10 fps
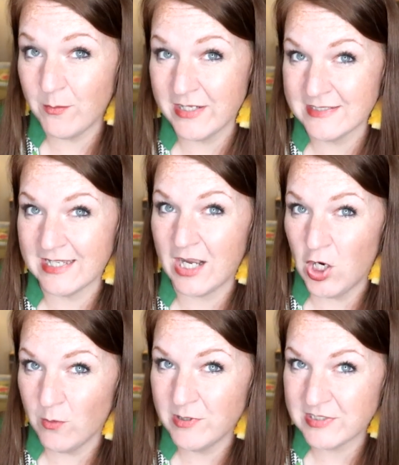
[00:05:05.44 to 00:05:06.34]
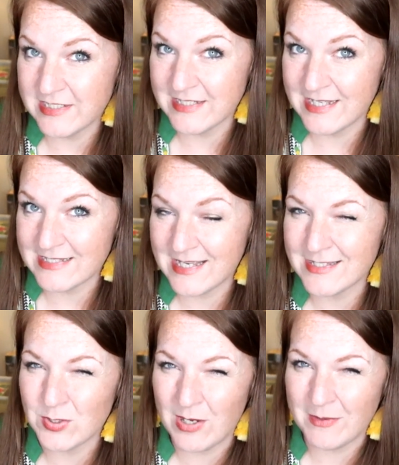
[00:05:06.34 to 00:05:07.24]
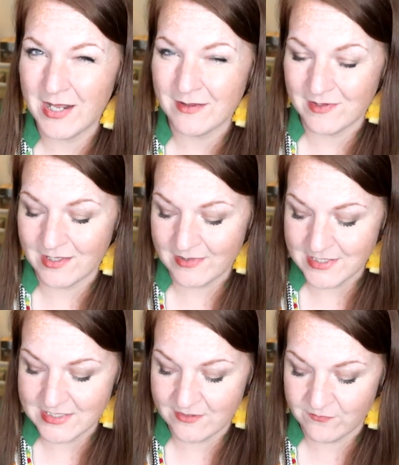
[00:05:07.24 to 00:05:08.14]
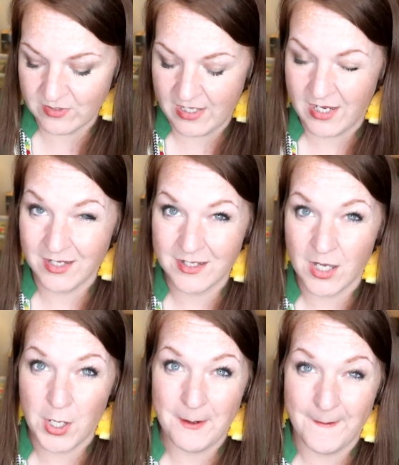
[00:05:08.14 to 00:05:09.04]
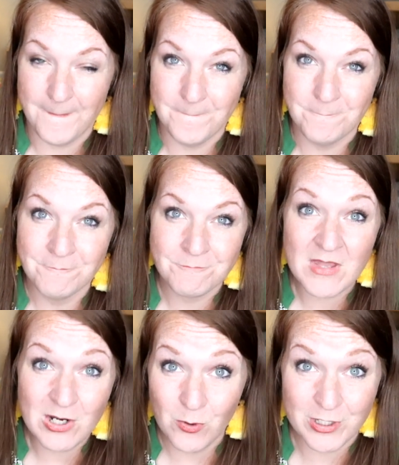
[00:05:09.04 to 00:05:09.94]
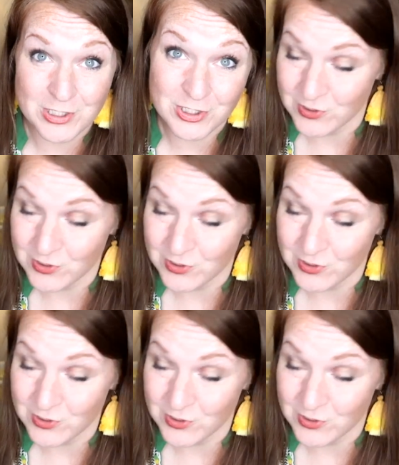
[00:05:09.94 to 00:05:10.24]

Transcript: now, but he's like almost into that size. So I'm kind of thinking that stuff for like um, going into